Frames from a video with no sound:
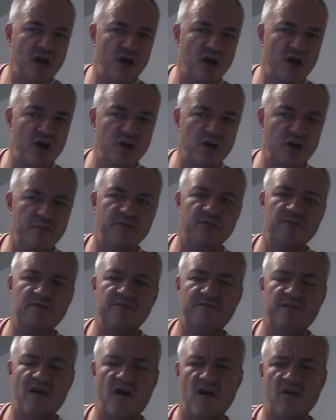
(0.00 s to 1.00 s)
Urban
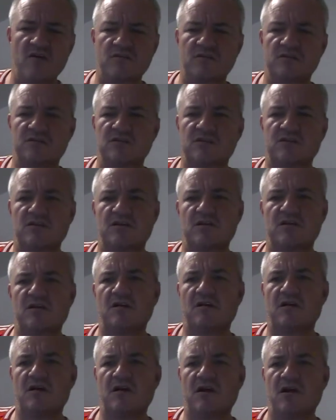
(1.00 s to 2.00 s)
Fox,
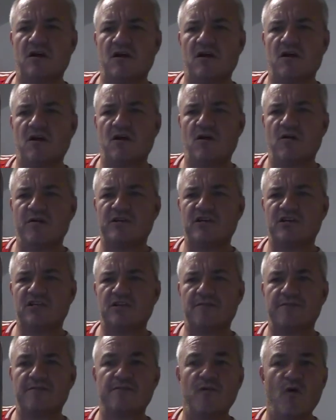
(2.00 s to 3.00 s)
which is a
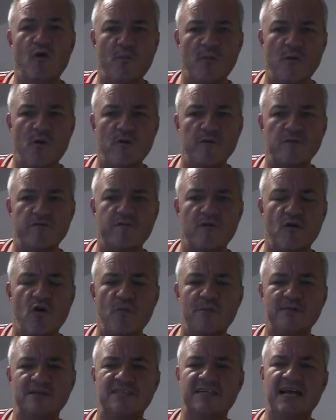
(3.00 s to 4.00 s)

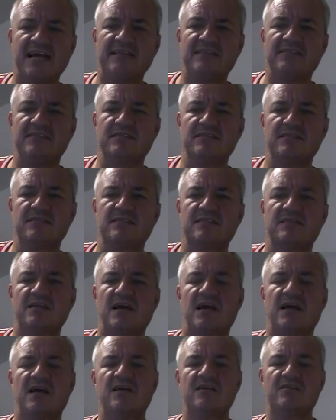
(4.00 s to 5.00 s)
4.4%,